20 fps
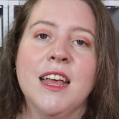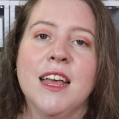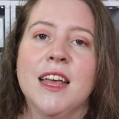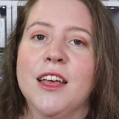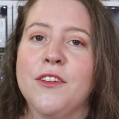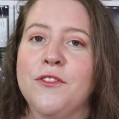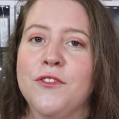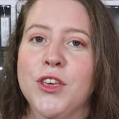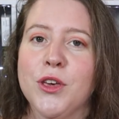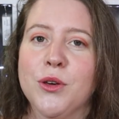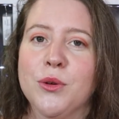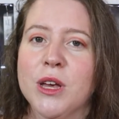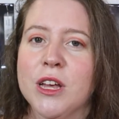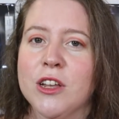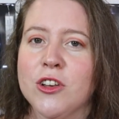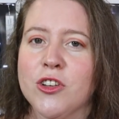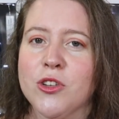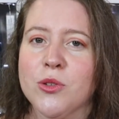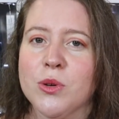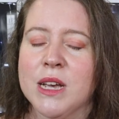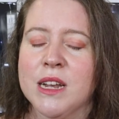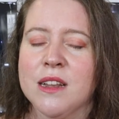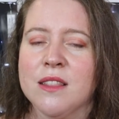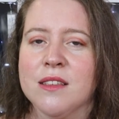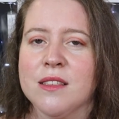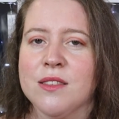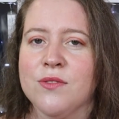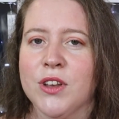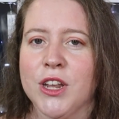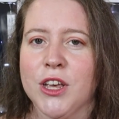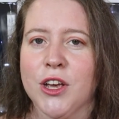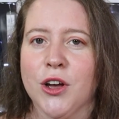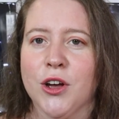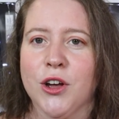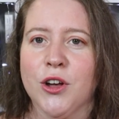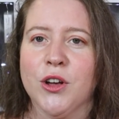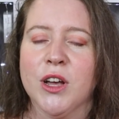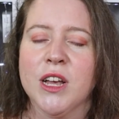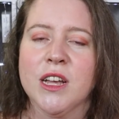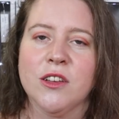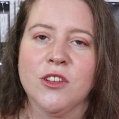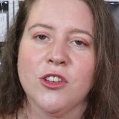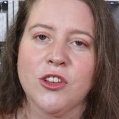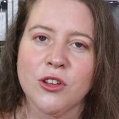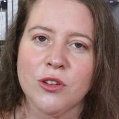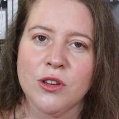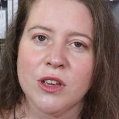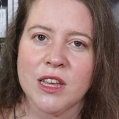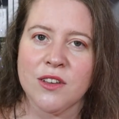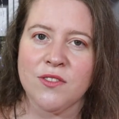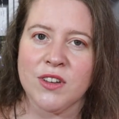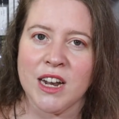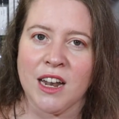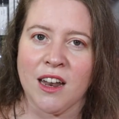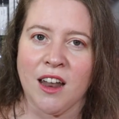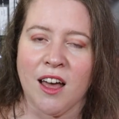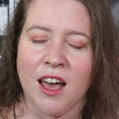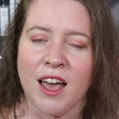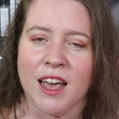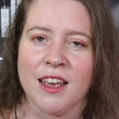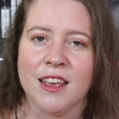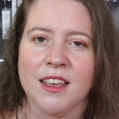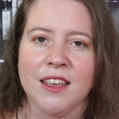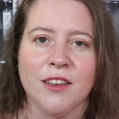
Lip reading: If you enjoyed this video, do give it a like.